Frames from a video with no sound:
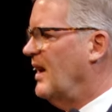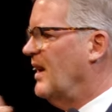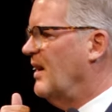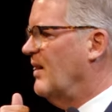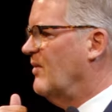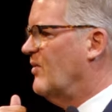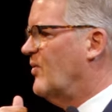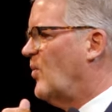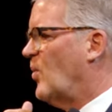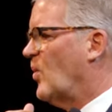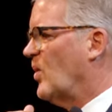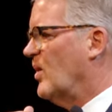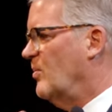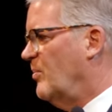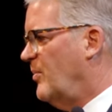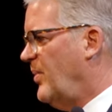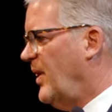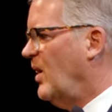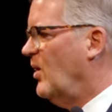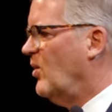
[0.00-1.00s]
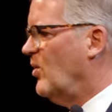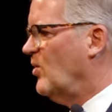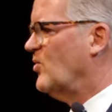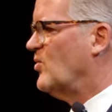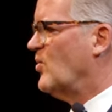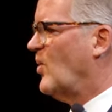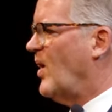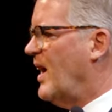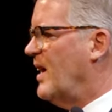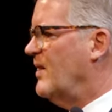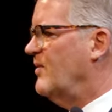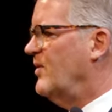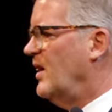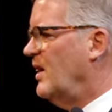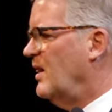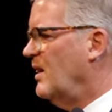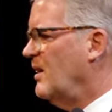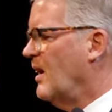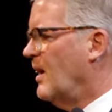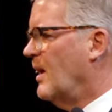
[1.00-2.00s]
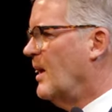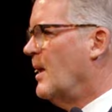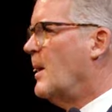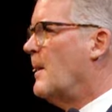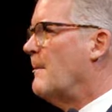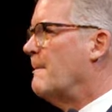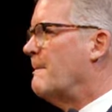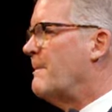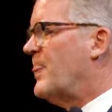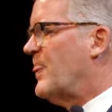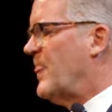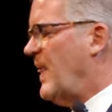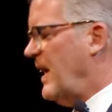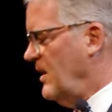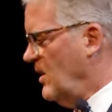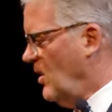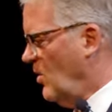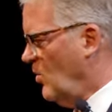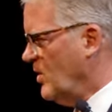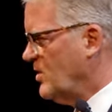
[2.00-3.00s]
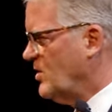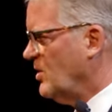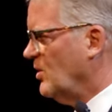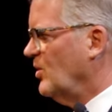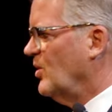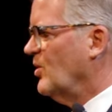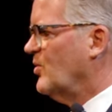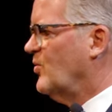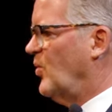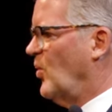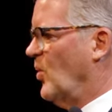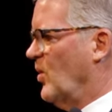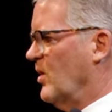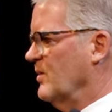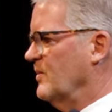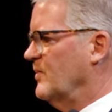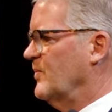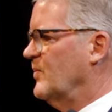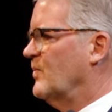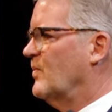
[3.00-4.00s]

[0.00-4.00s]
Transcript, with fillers: uh, for impaired driving, they know what to look for.